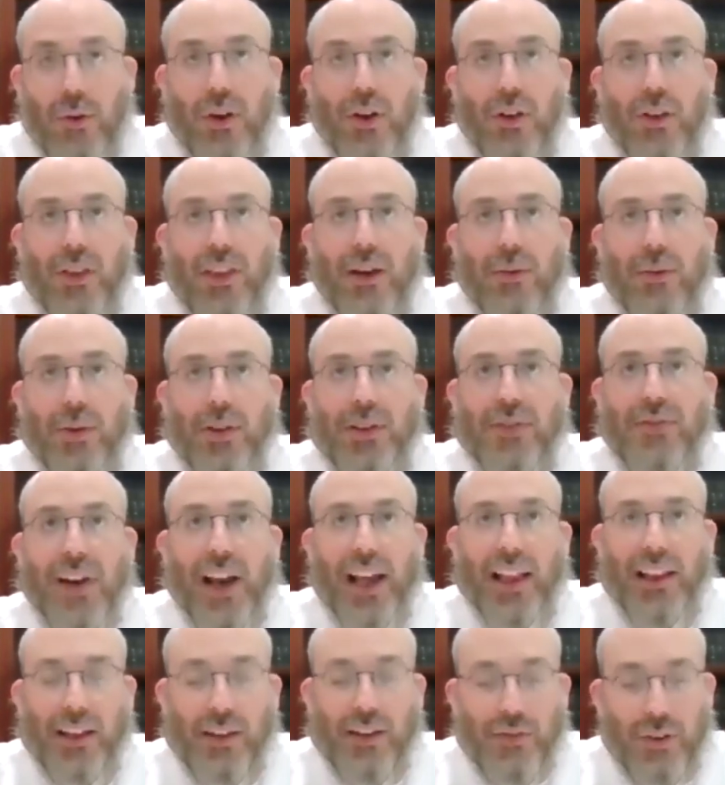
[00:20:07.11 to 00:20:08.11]
oil that was
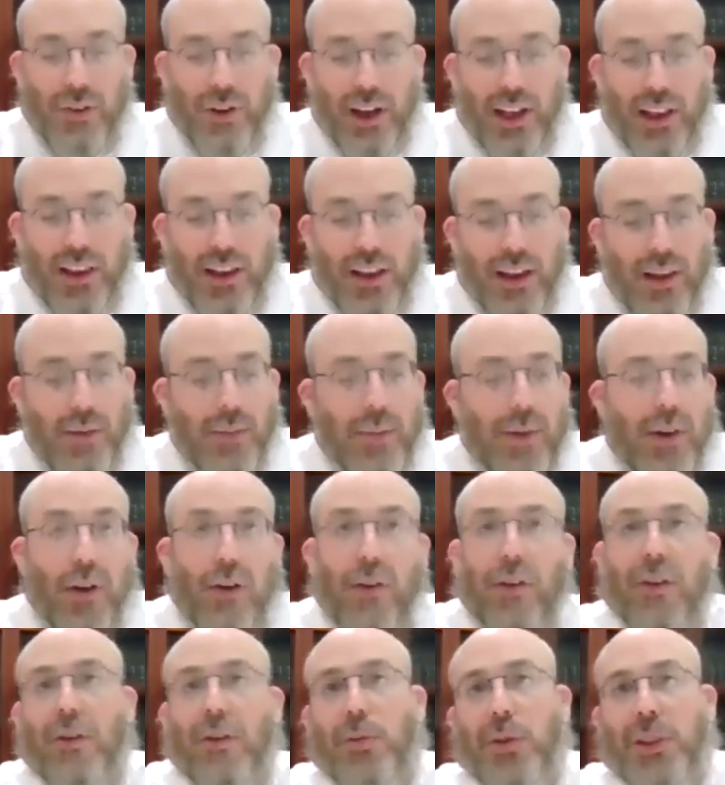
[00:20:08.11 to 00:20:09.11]
valid for kindling the menorah.